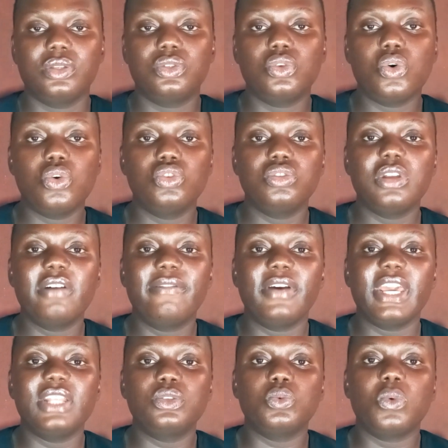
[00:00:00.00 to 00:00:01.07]
So do not
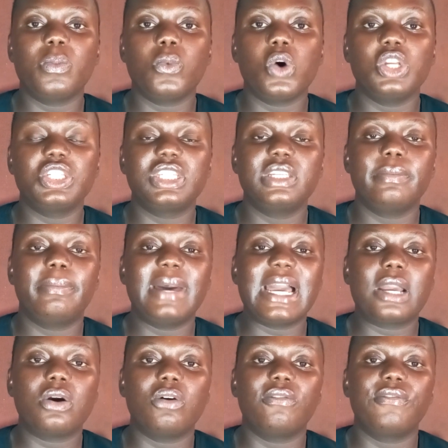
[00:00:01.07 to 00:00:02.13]
forget to wash the
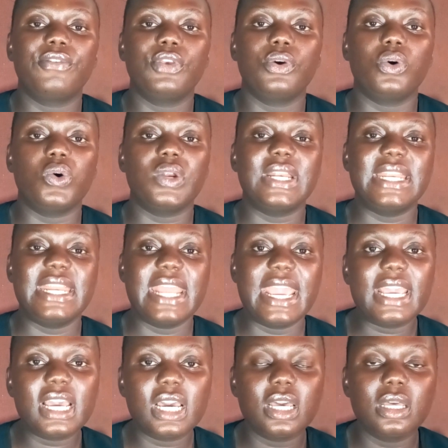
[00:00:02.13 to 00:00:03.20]
back of your
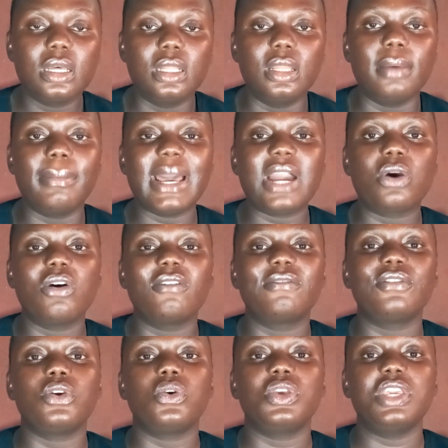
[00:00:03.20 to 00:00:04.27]
neck, the back
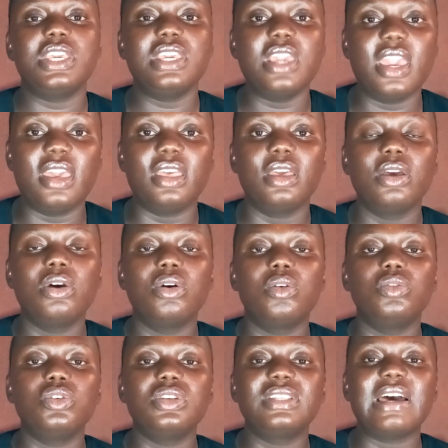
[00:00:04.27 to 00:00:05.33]
of your ear.
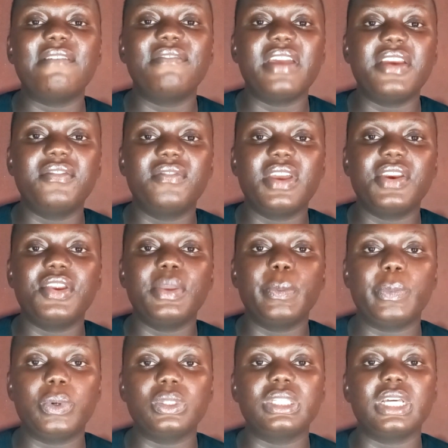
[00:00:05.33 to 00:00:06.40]
Those are very, very
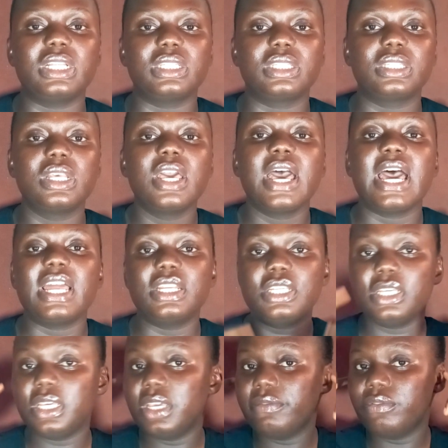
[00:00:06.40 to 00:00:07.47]
important.
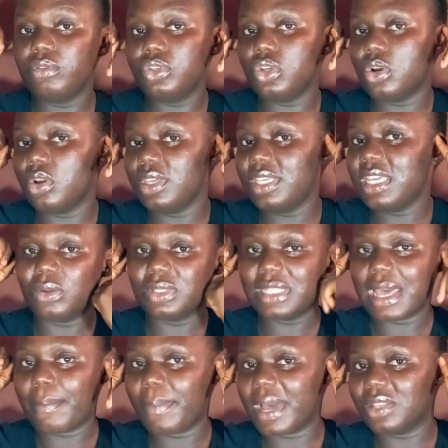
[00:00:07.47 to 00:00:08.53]
And even your
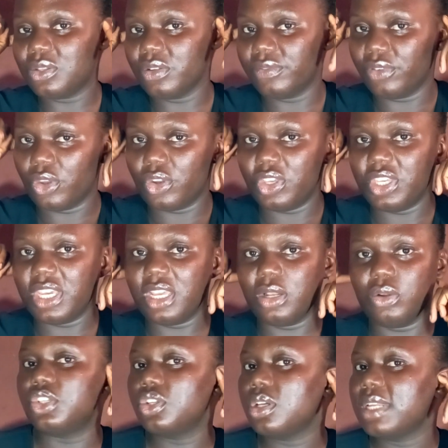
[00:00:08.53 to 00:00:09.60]
outer part of your
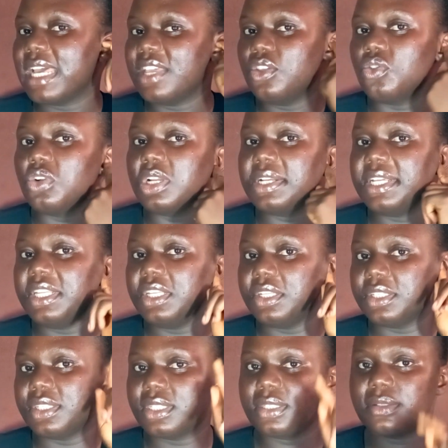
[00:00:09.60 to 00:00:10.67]
ear, ensure that you
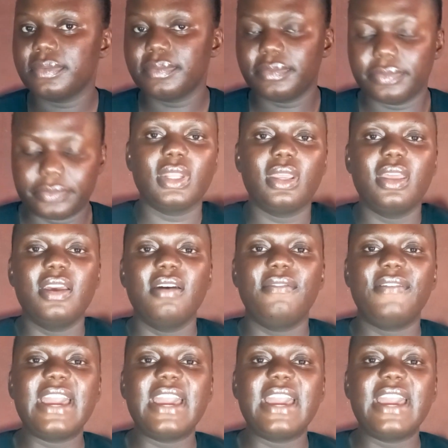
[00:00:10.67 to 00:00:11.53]
clean it.